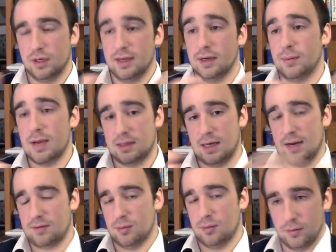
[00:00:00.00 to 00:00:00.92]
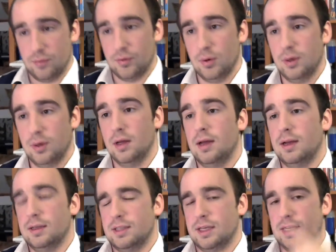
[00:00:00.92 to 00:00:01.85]
Incapacitate after moving through it.
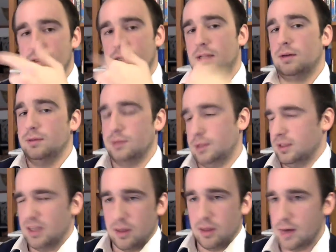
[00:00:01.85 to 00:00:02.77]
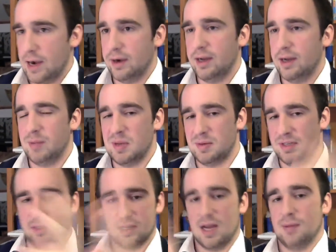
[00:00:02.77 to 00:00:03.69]
She gets on to the other area. Maybe
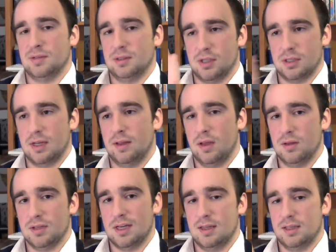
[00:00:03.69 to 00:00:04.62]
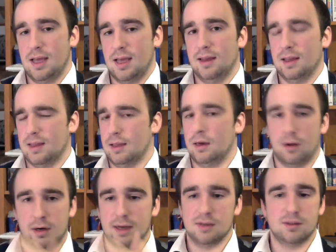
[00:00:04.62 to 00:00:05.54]
she stops just on the other side of the tank, and then on
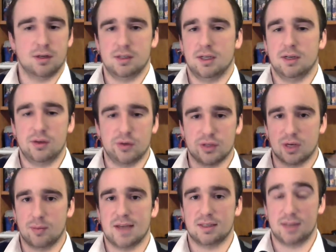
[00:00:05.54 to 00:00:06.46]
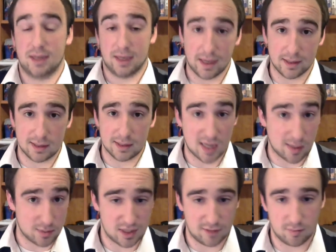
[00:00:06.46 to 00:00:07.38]
her next turn, she can use Incapacitate again to
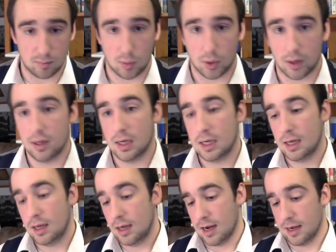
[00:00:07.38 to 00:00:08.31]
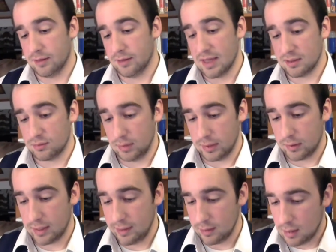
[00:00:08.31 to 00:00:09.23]
damage it even more. That's really
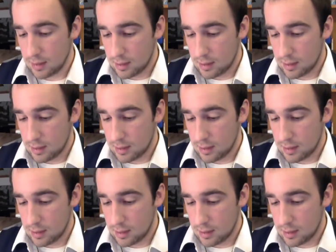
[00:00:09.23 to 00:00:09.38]
great.